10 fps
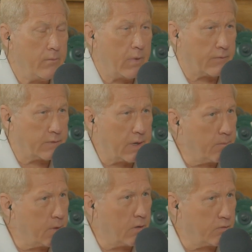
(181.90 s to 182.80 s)
But if
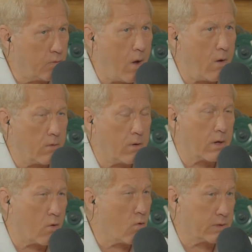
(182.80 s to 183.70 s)
something goes wrong,
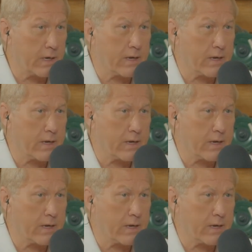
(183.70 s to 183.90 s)
of course,